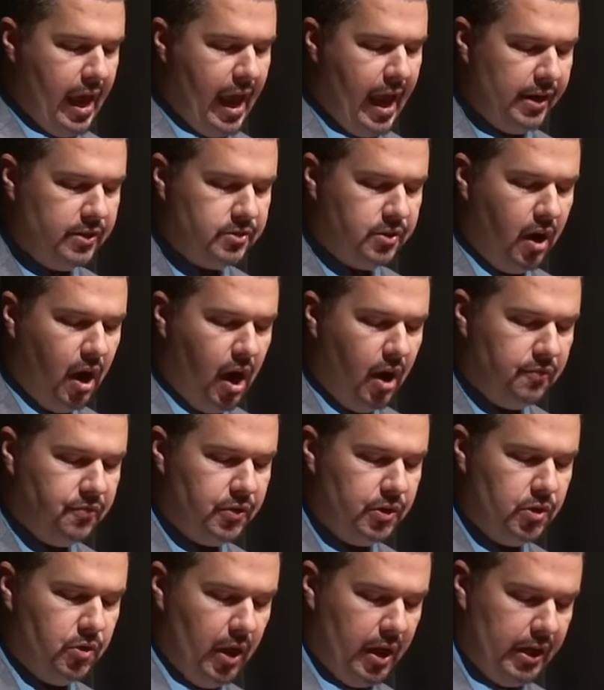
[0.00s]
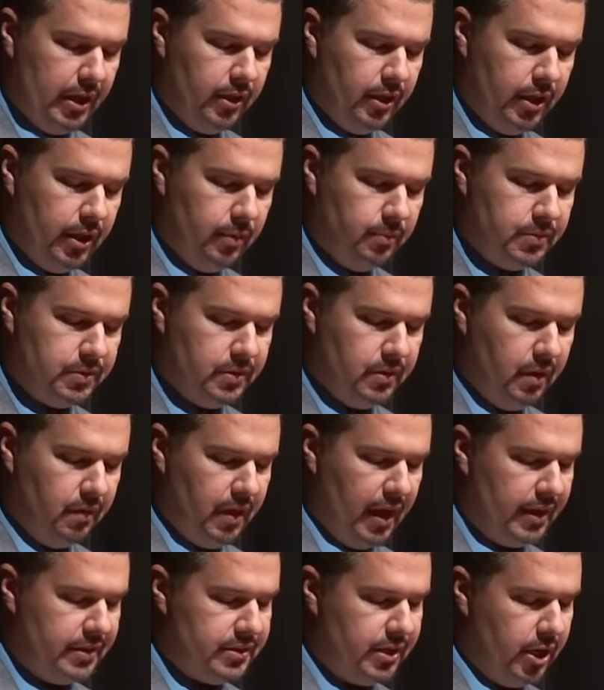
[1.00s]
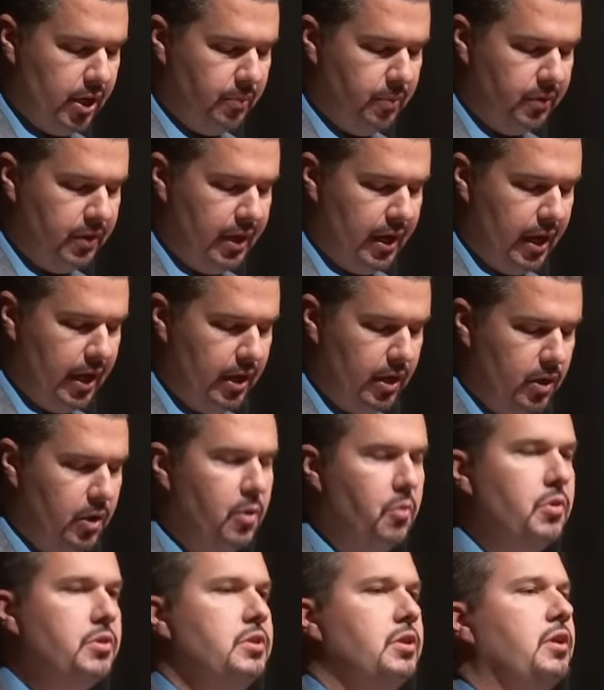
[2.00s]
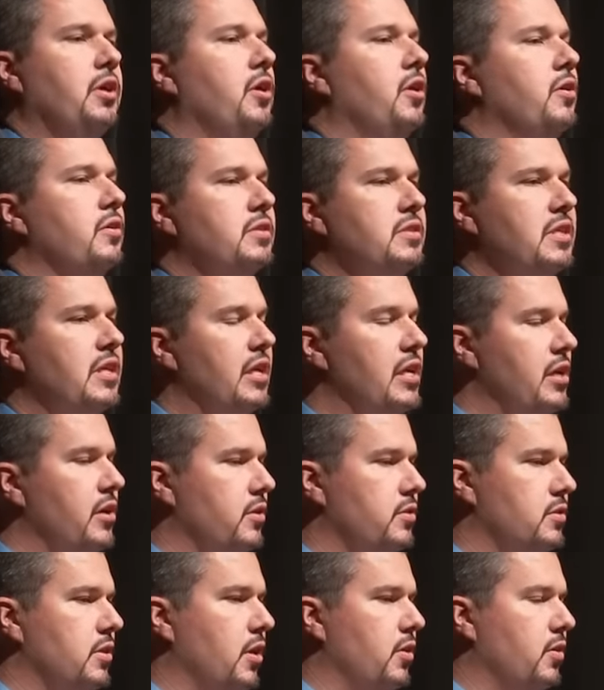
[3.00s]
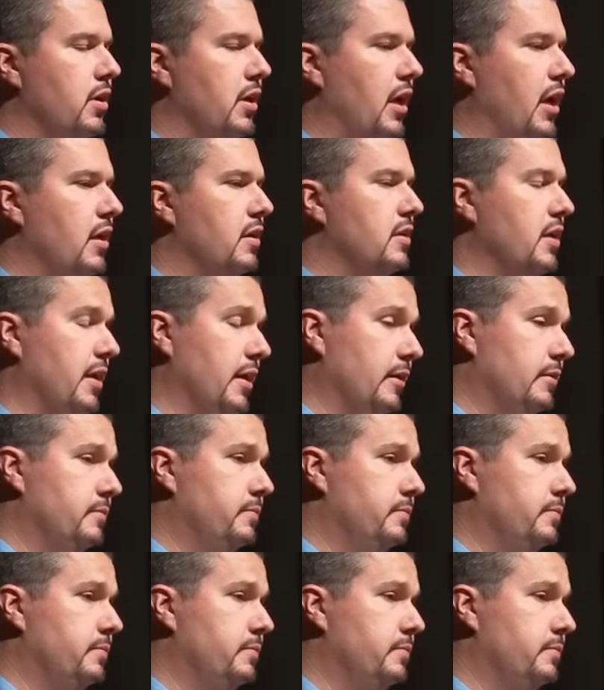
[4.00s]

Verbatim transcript: and to offer you a glimpse of that terrible day which occurred 10 years ago today.